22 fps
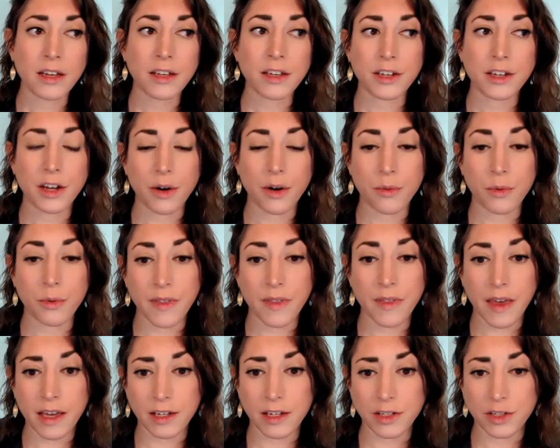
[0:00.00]
Were
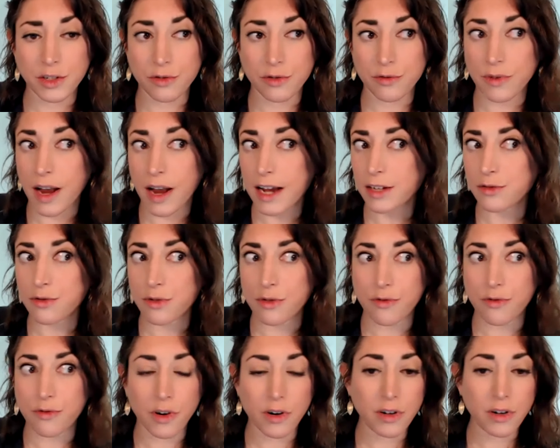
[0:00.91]
they a direct
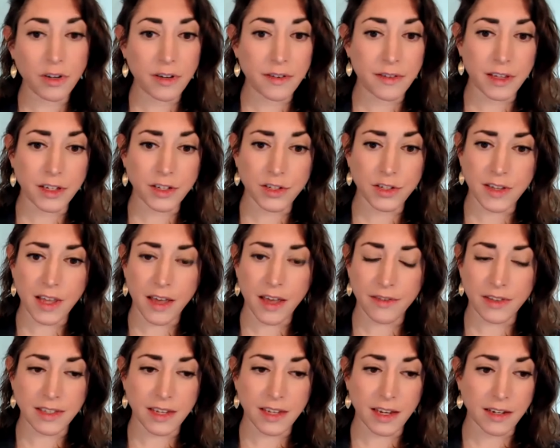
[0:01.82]
referral and they just
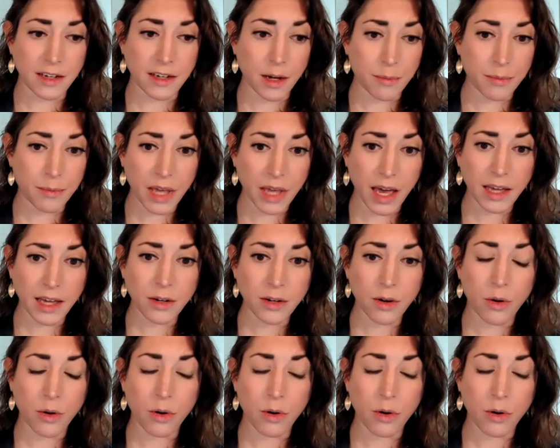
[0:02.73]
haven't signed up yet?